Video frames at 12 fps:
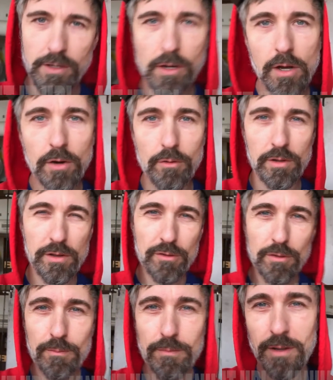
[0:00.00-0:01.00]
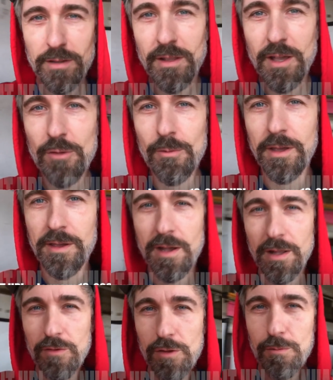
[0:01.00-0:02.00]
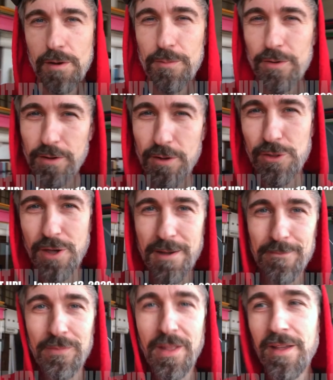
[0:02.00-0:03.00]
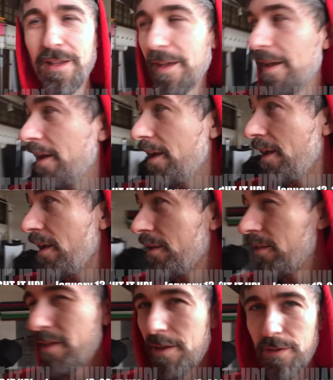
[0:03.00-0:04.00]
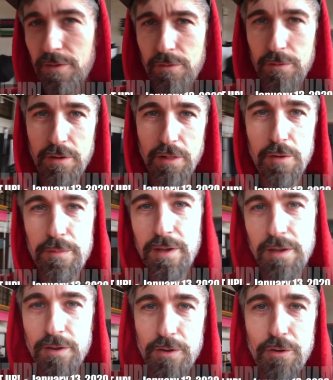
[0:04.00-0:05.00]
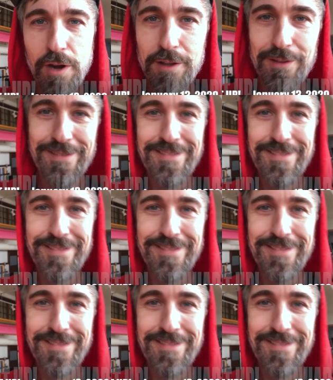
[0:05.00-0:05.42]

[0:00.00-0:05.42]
oh, you just picked an X-Wing out of a swamp. Good job. And then soon you'll all be great.